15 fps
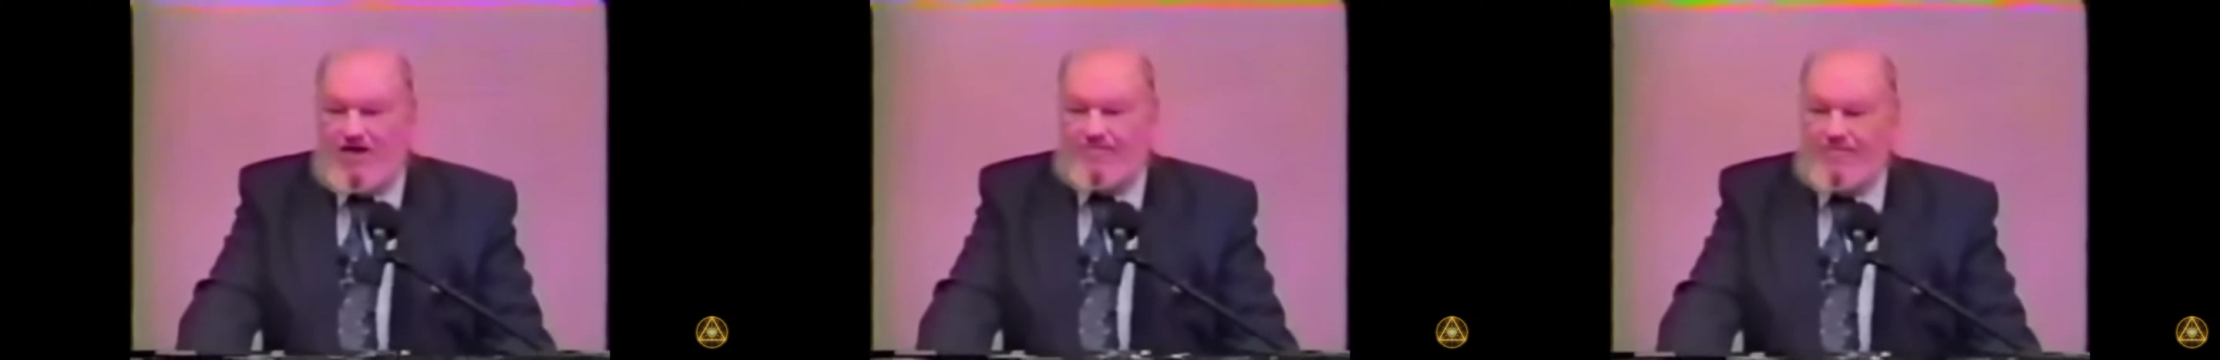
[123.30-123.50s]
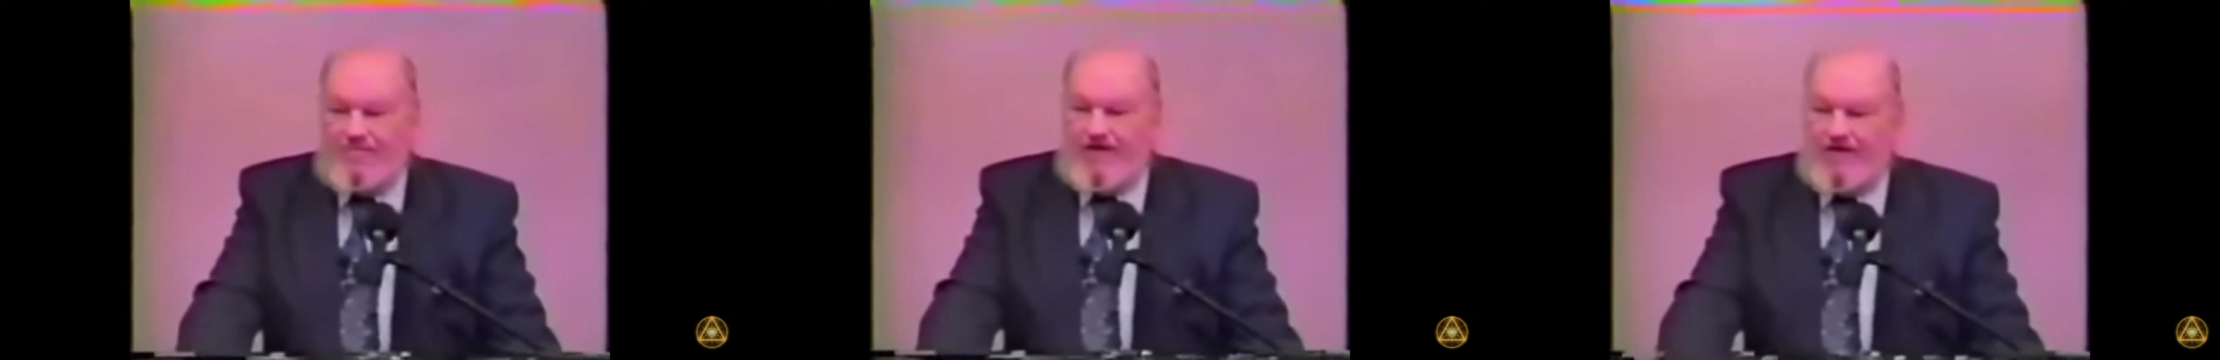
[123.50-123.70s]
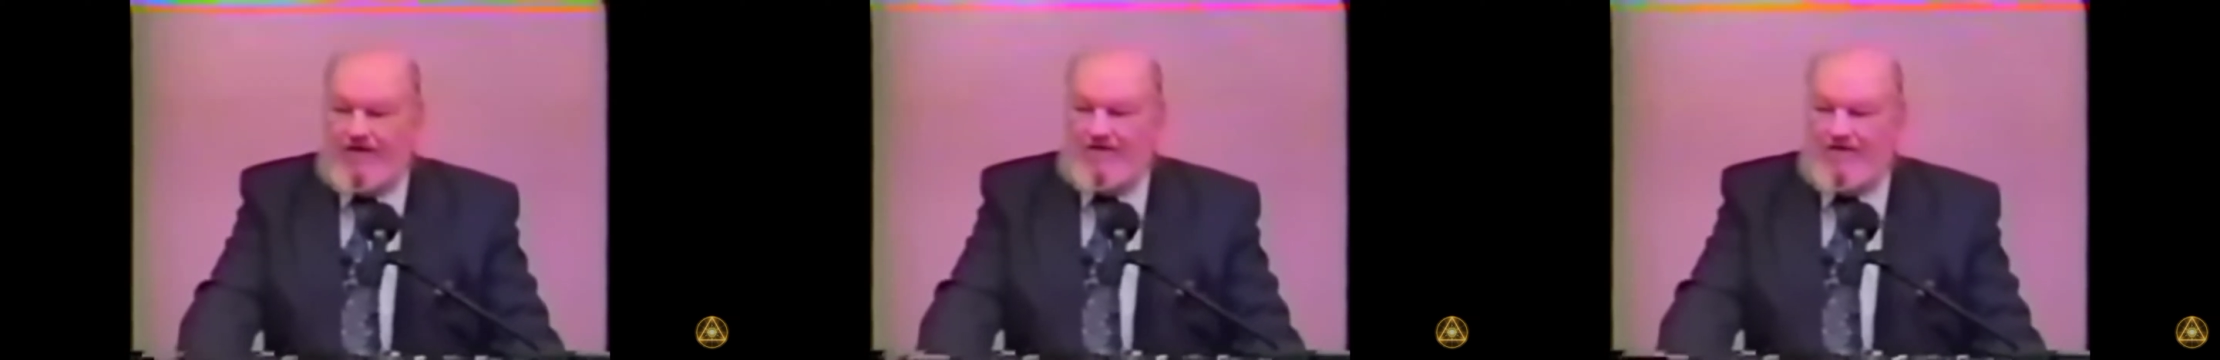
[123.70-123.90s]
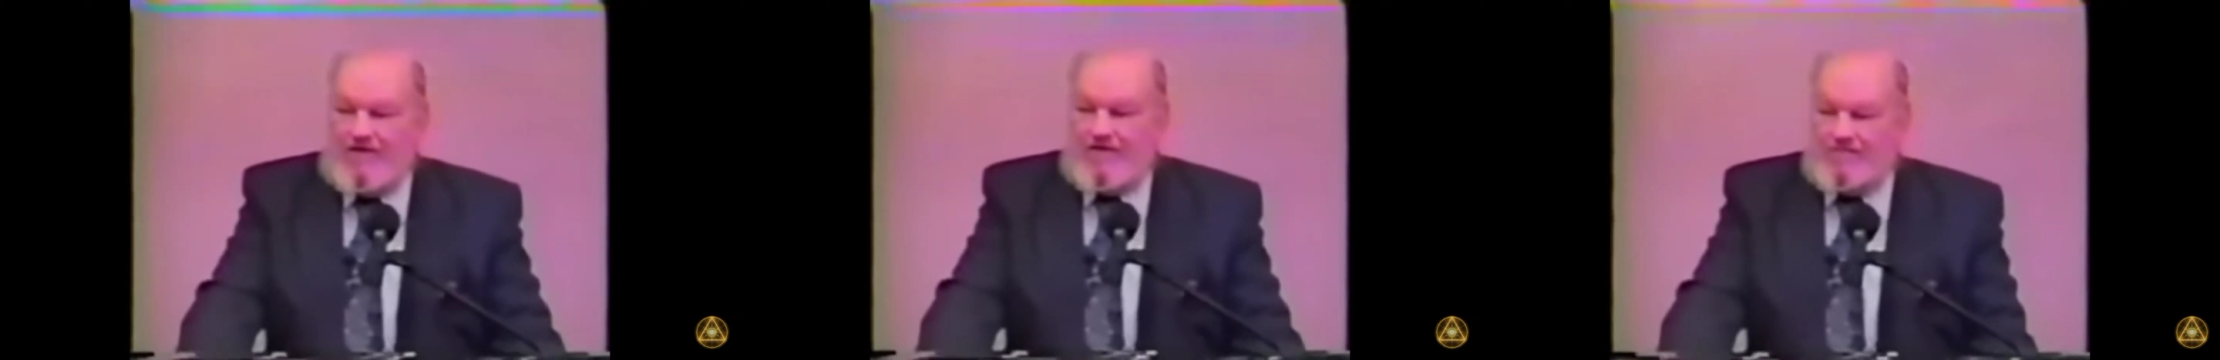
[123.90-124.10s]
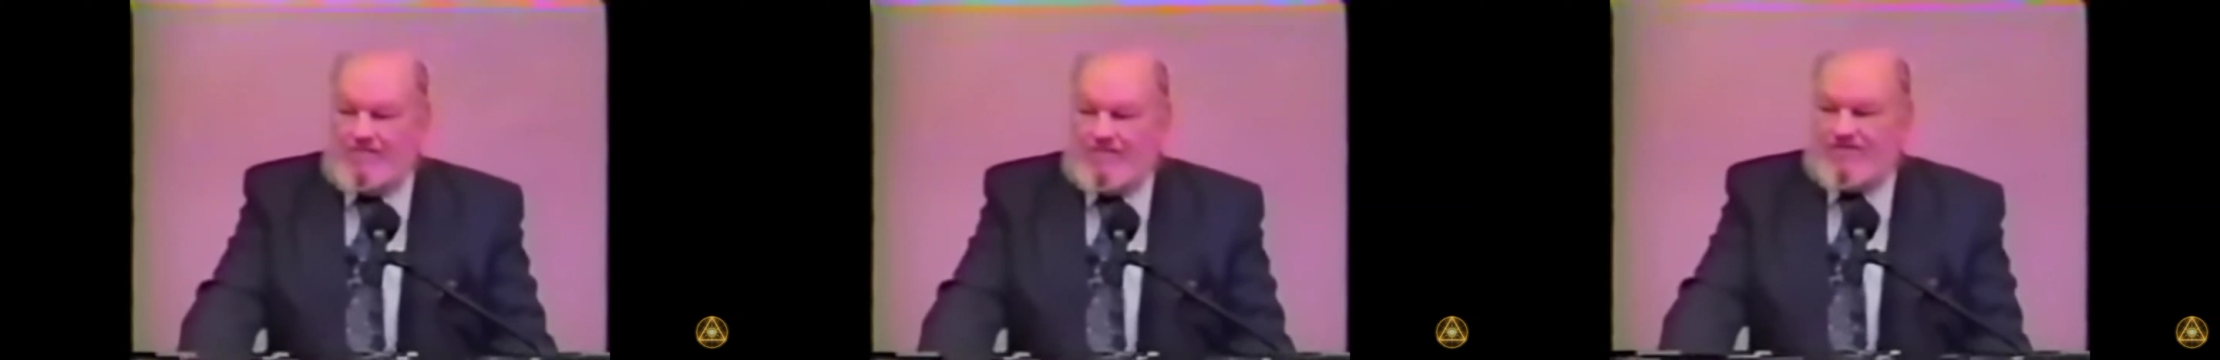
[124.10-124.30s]
a man,
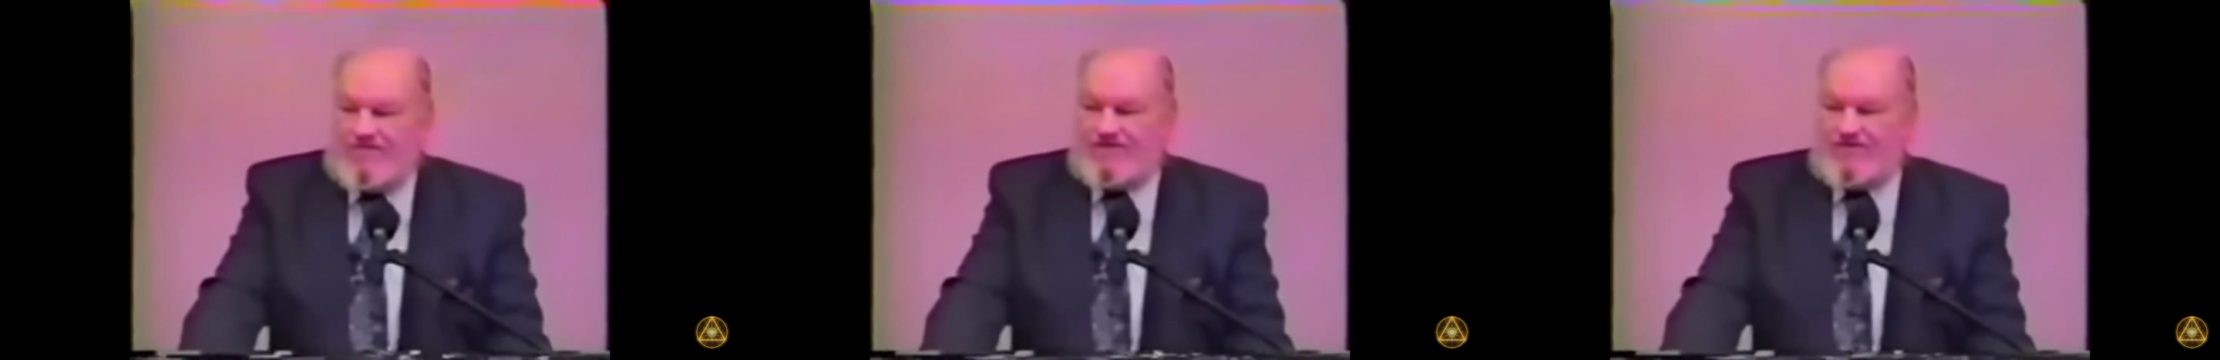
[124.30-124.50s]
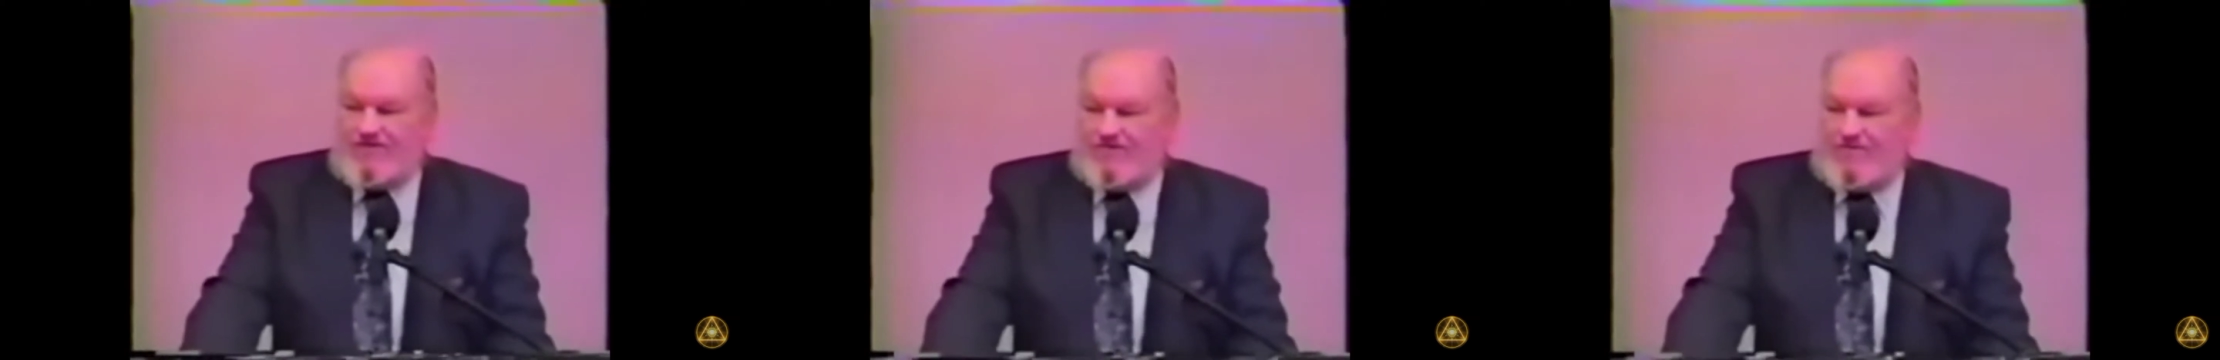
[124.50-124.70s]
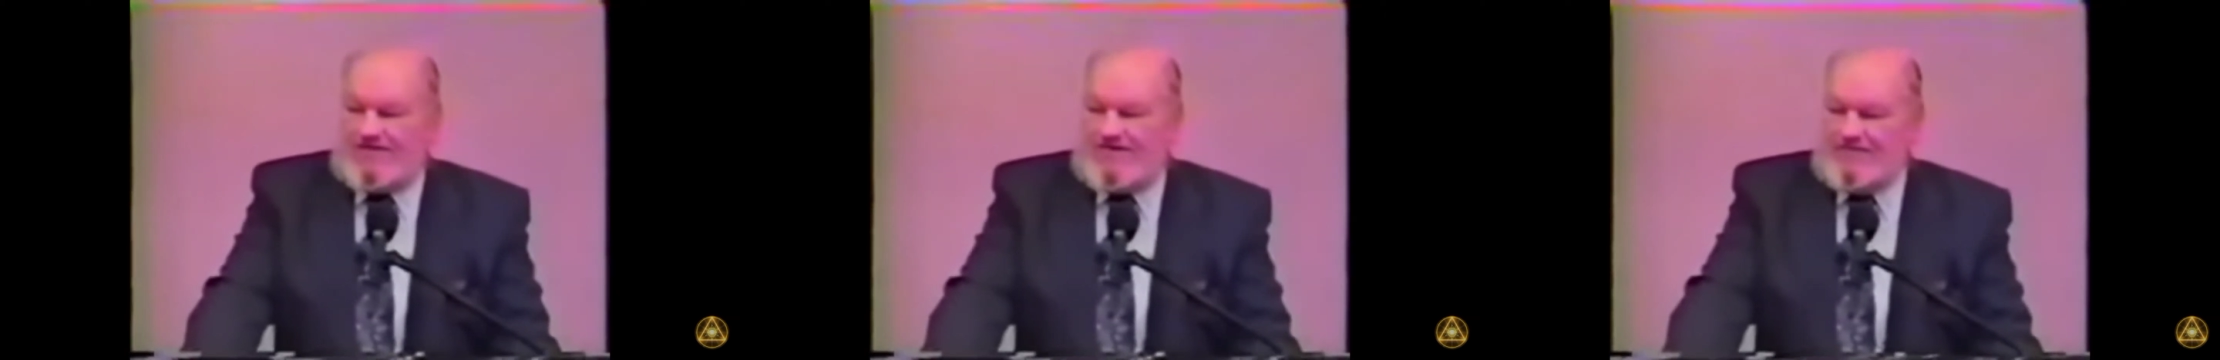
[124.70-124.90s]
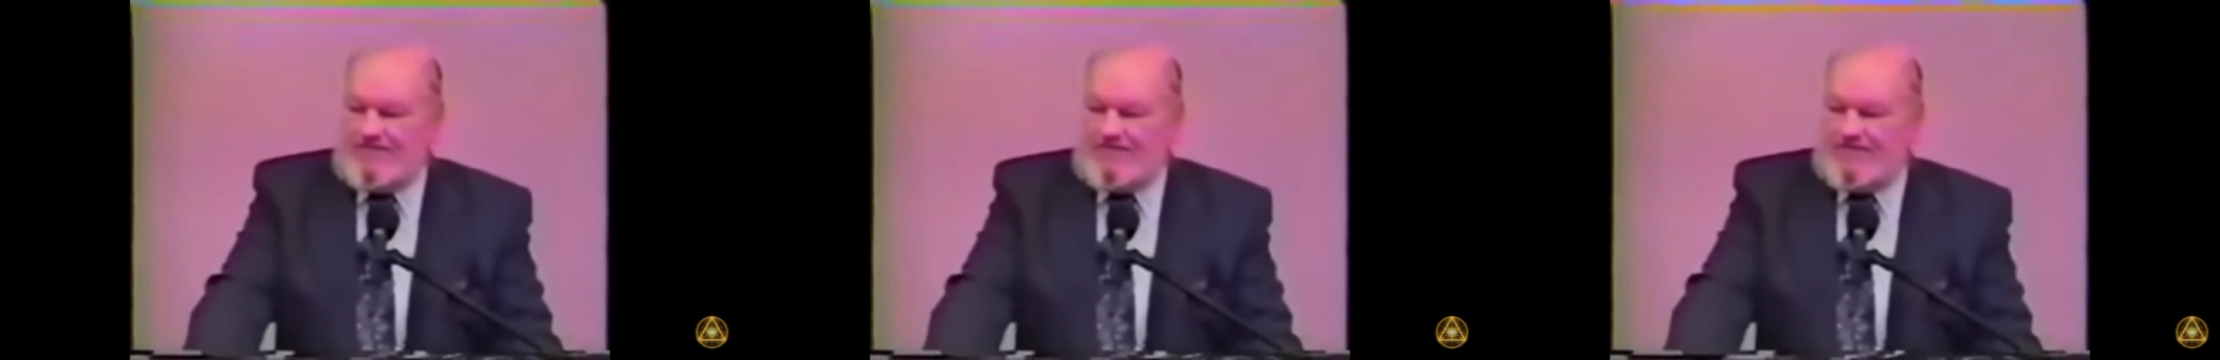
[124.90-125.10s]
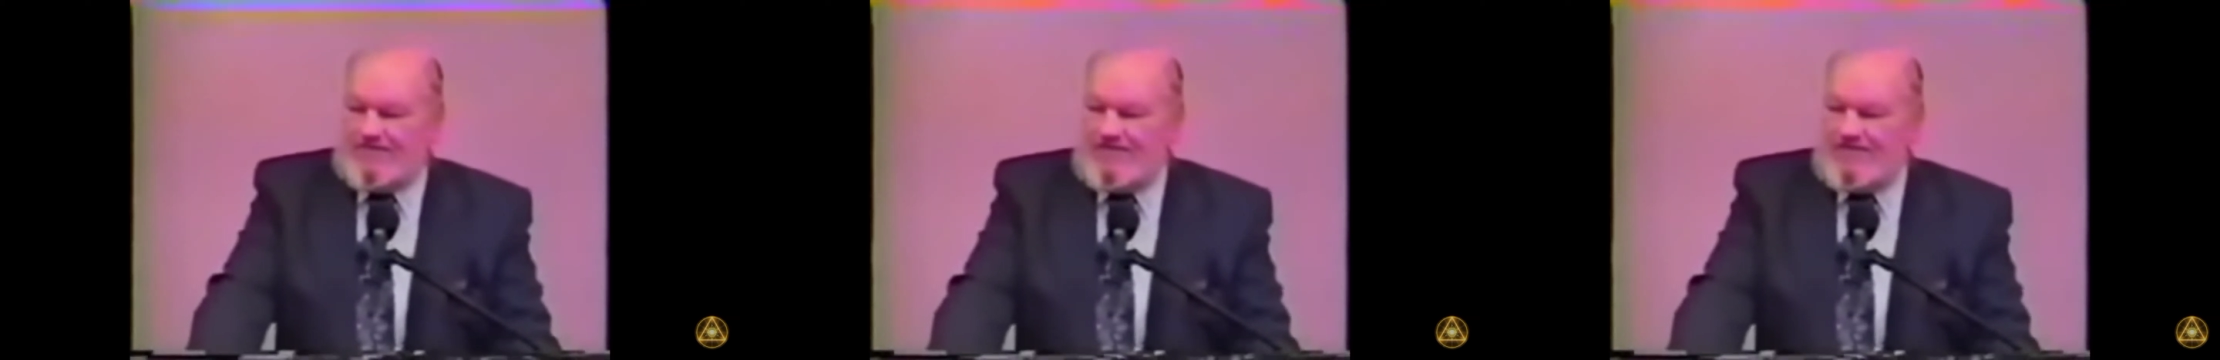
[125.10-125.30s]
professor by the
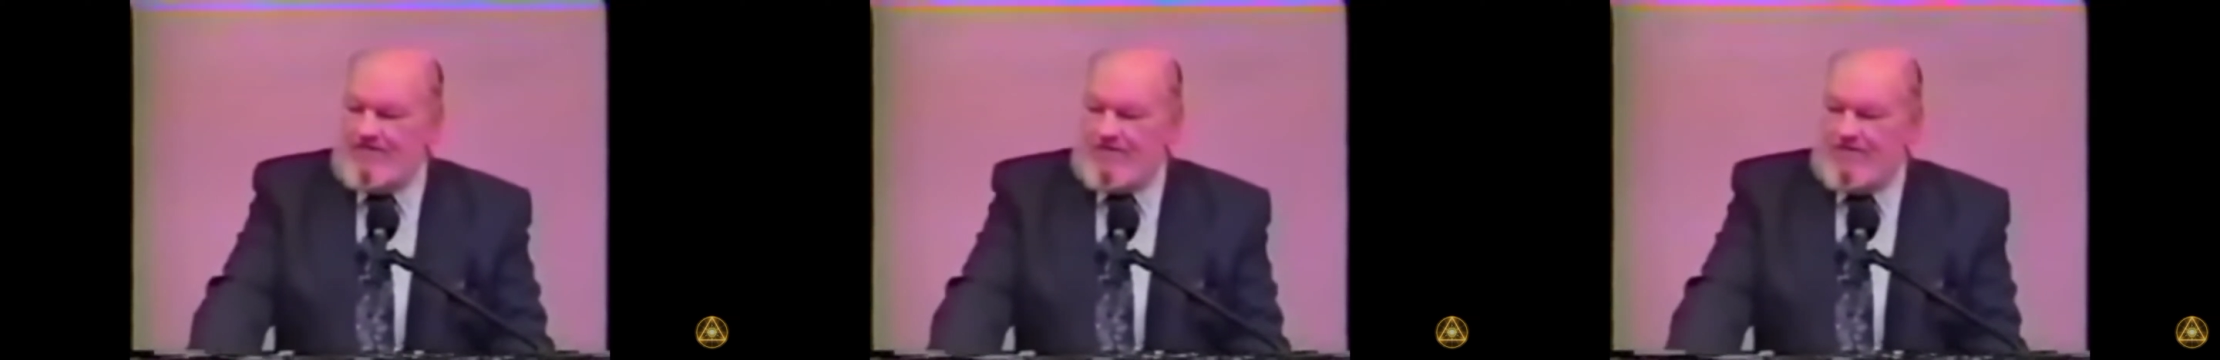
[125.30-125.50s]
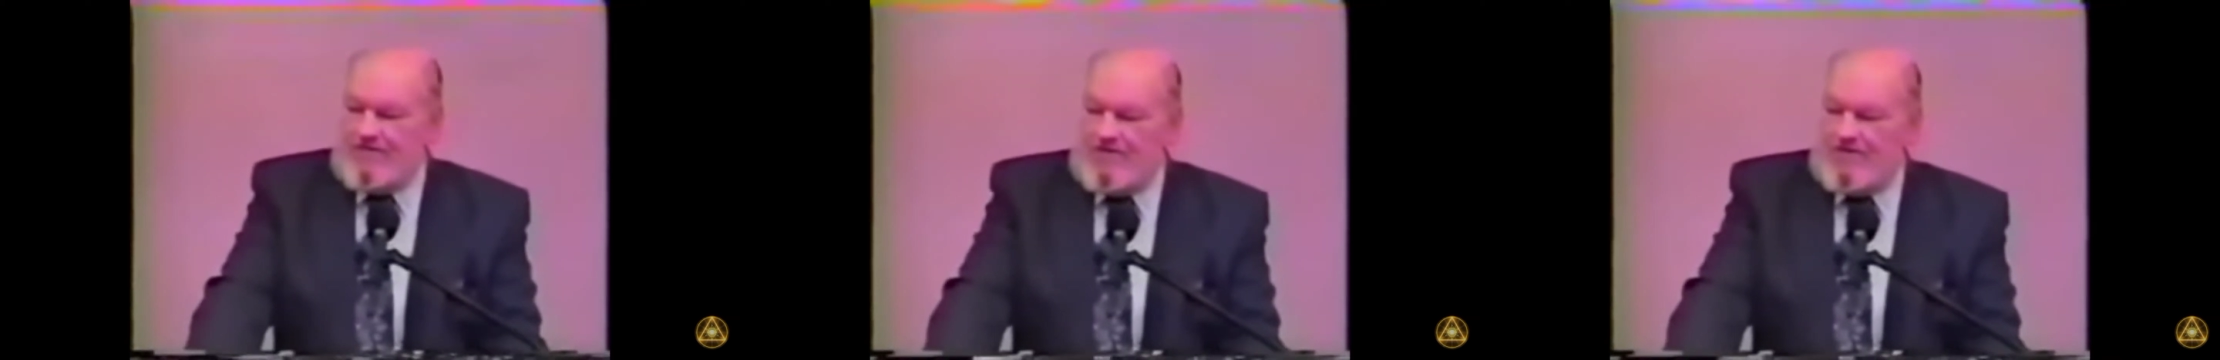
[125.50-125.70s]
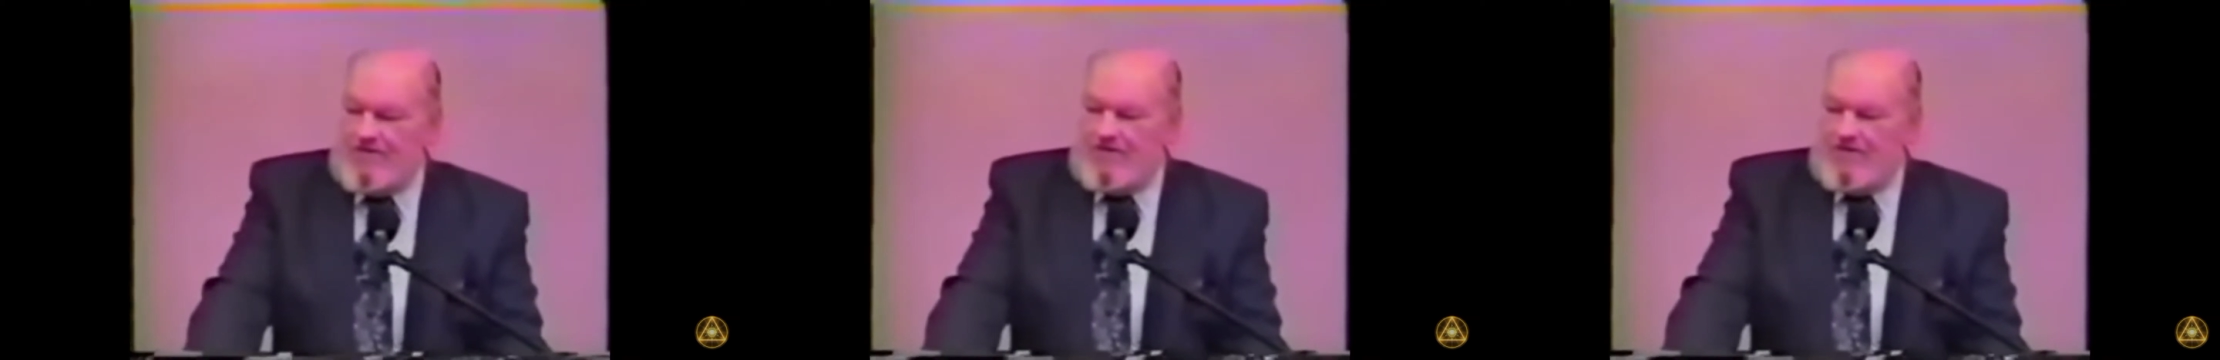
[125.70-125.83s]
name of Lieber,